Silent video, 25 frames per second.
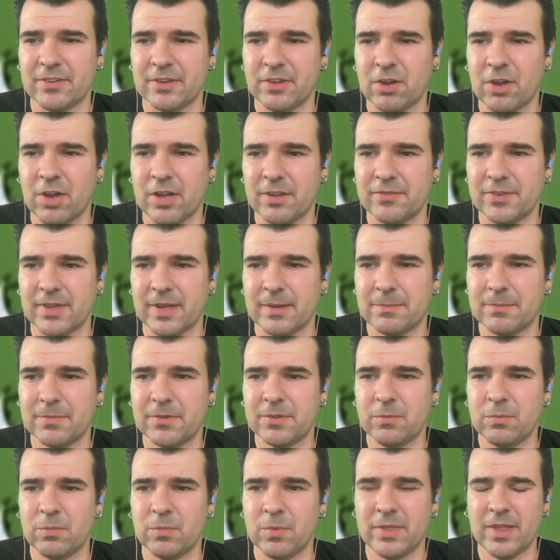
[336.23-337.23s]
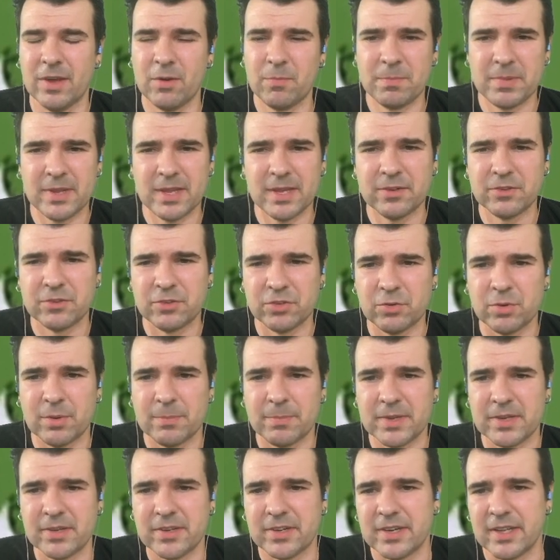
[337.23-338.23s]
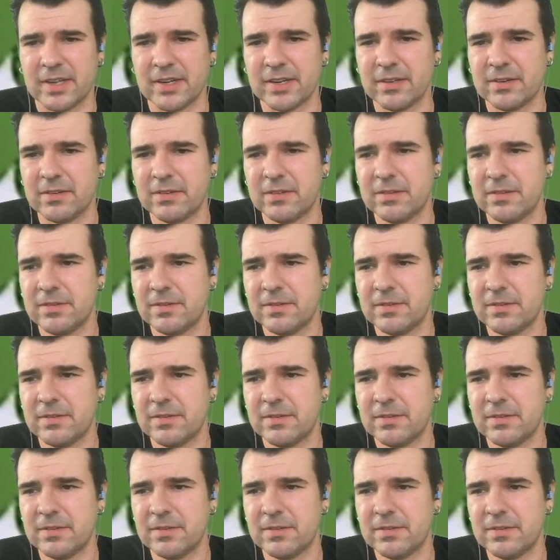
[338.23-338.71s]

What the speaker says: and concepts without being too opinionated.